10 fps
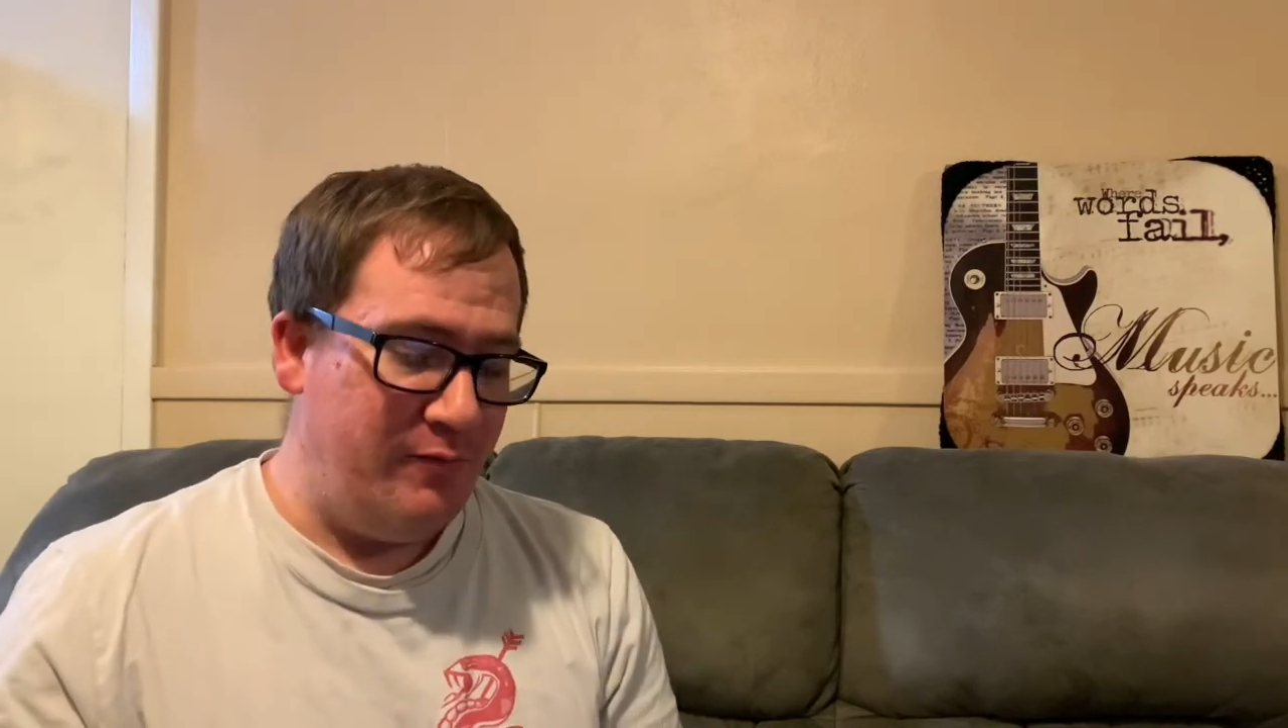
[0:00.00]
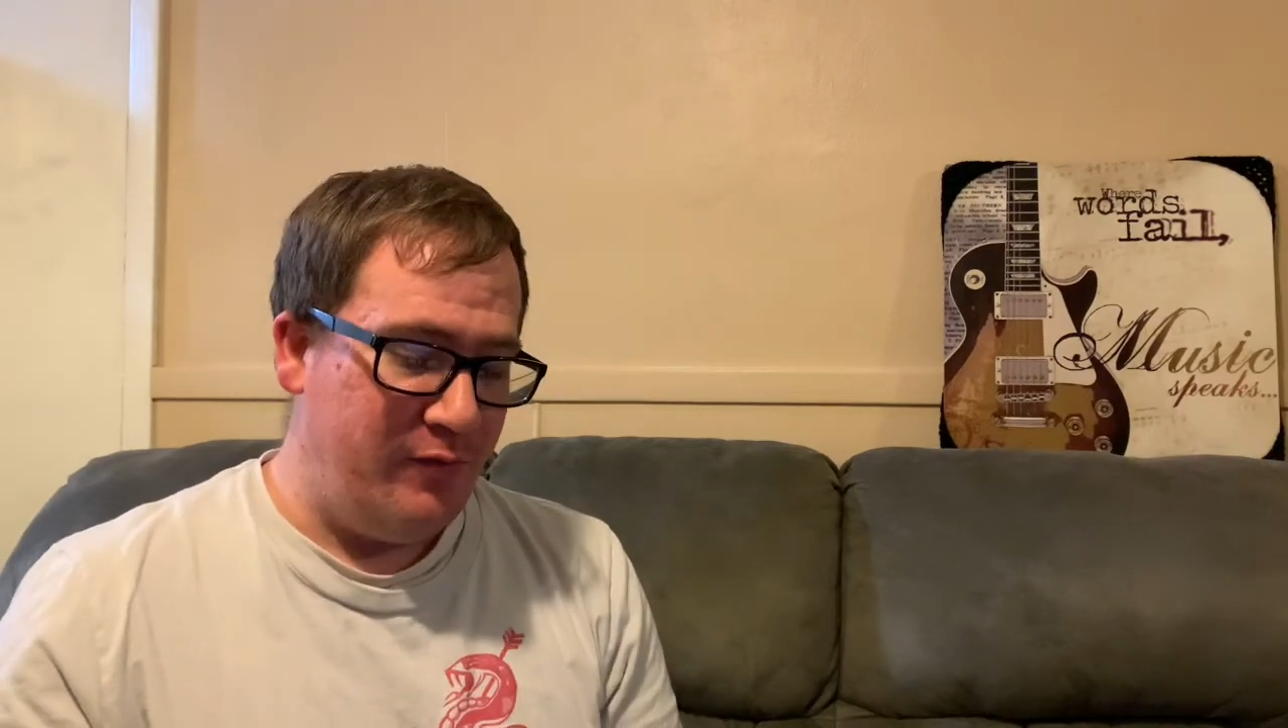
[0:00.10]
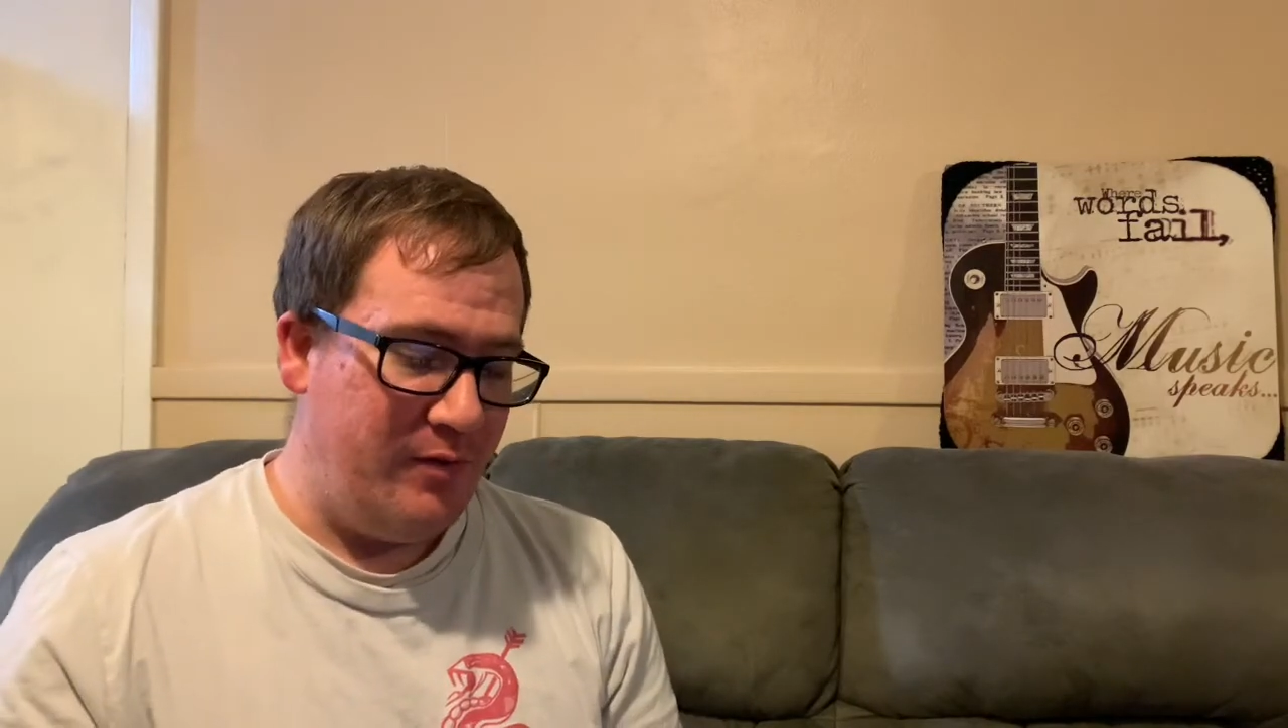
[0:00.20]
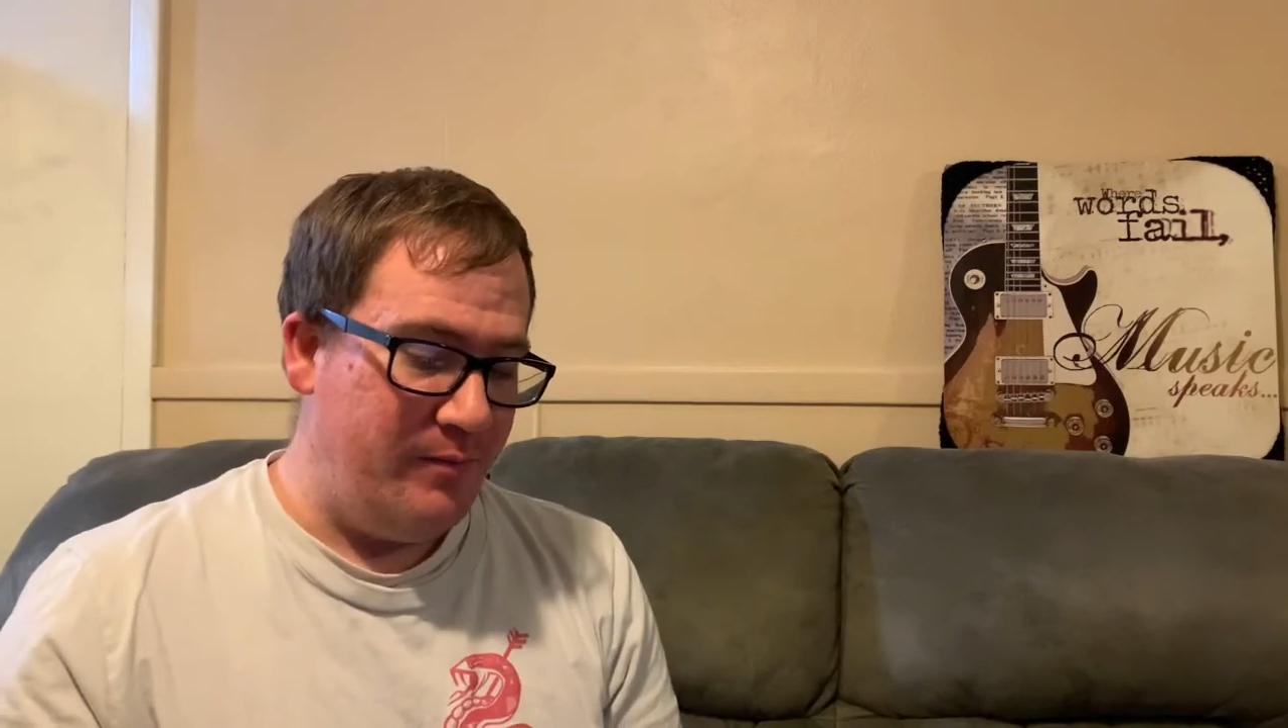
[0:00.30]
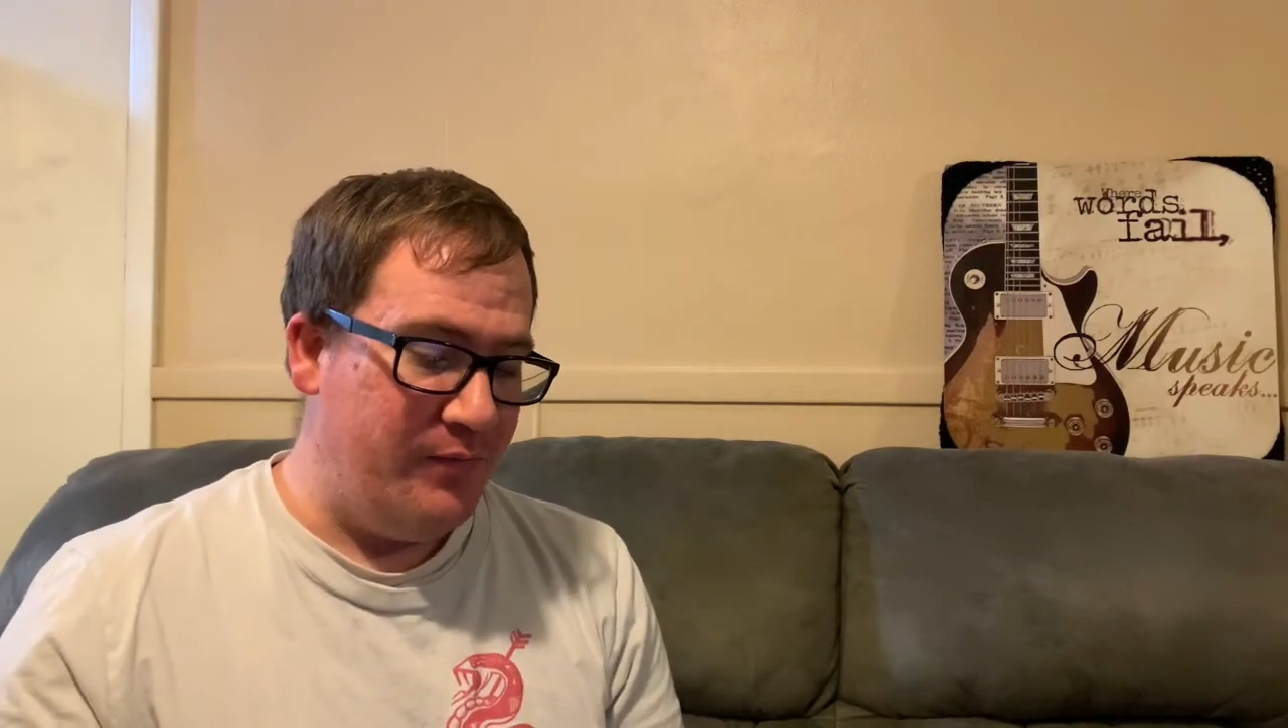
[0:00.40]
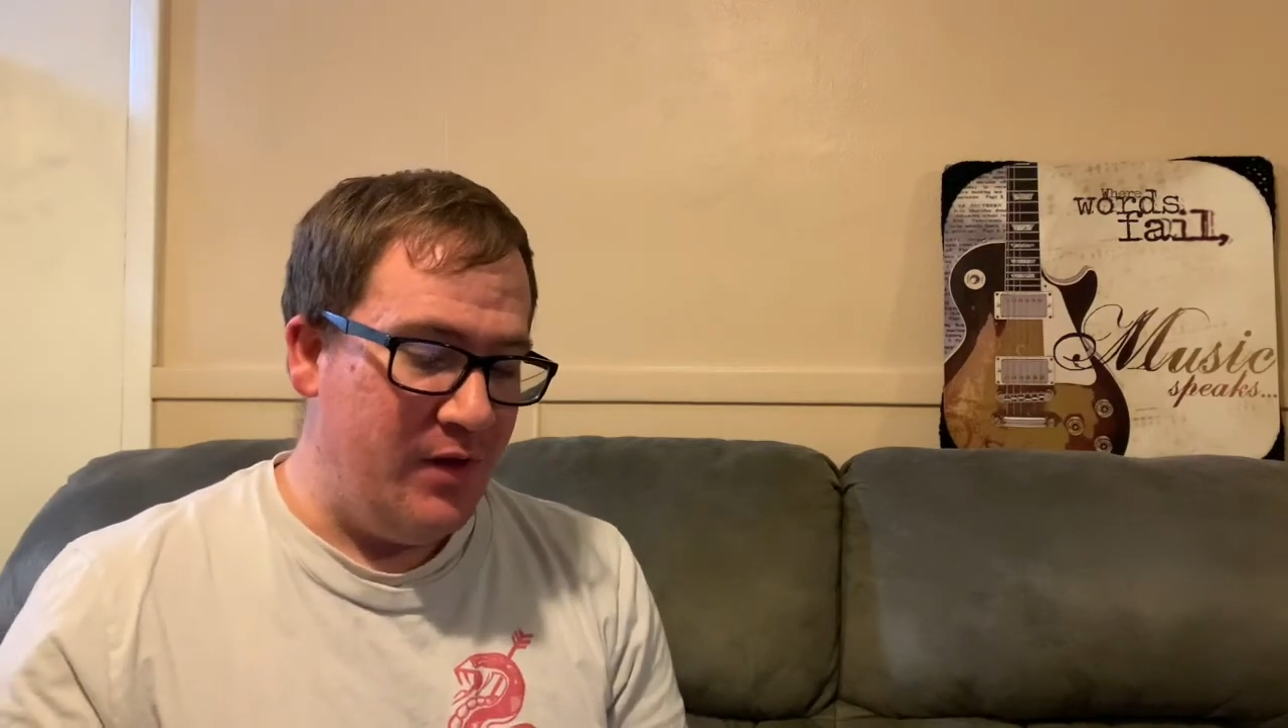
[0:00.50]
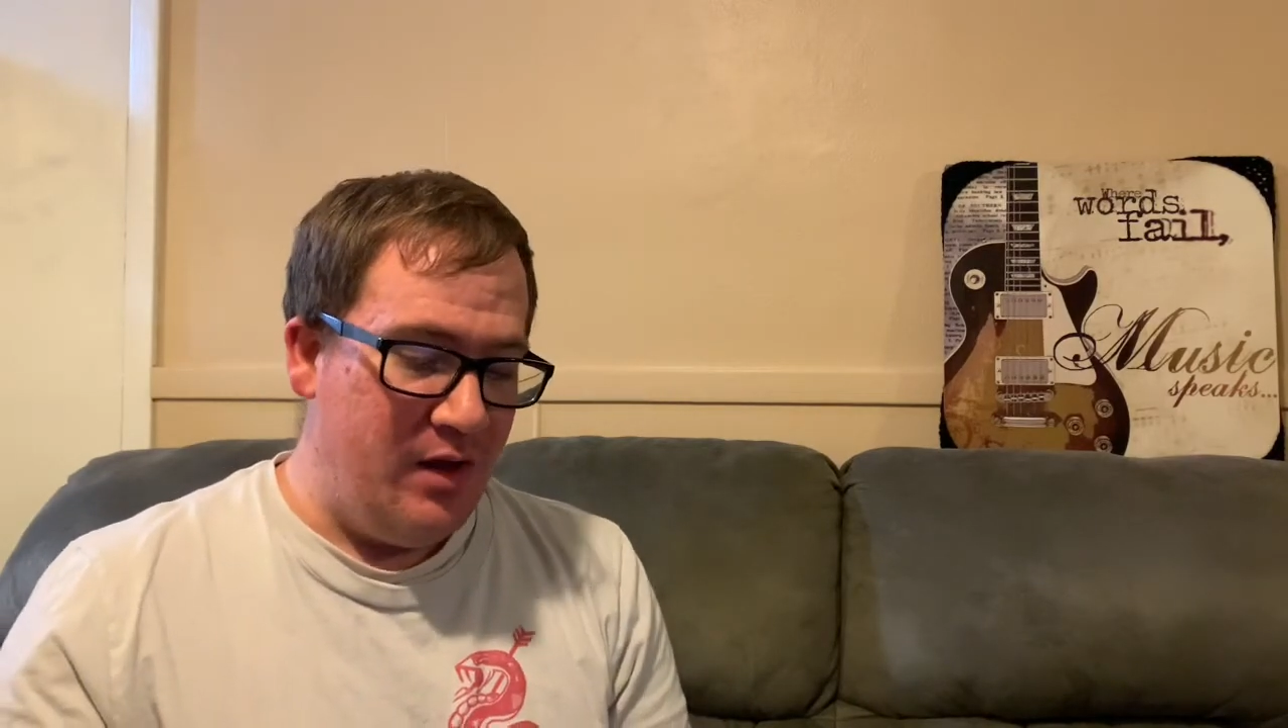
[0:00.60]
from,